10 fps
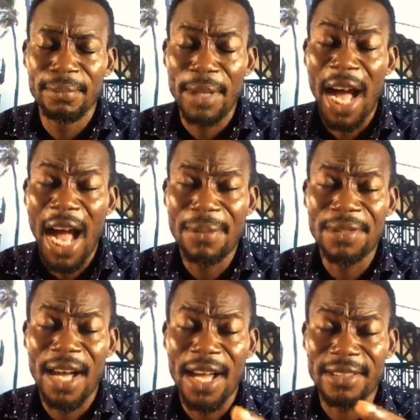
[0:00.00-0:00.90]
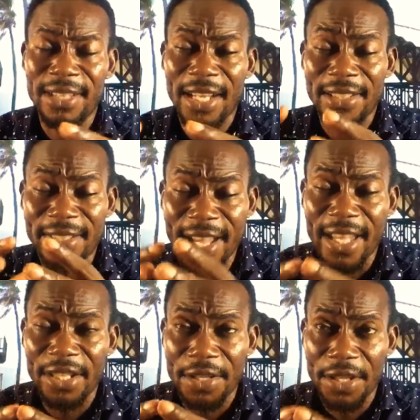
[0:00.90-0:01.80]
Perhaps I start
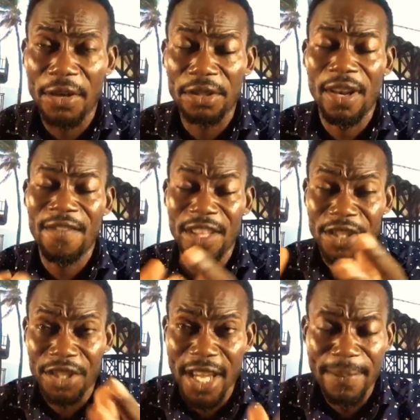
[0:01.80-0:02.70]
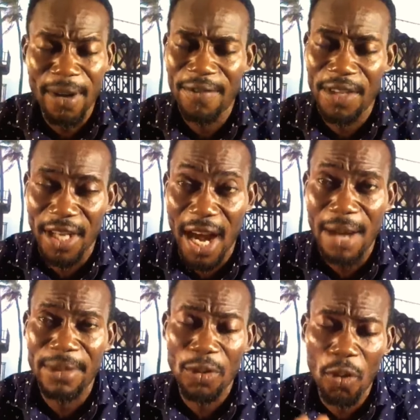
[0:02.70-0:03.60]
taking thought of the shape of the
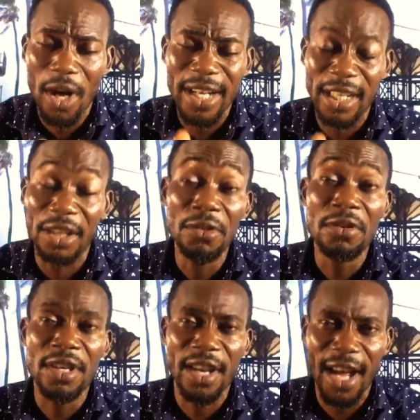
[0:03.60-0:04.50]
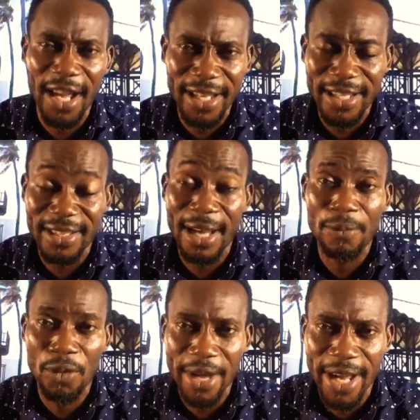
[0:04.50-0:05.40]
camera, what it looked like
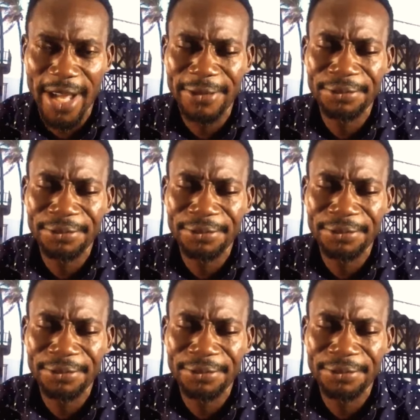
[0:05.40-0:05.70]
somewhere,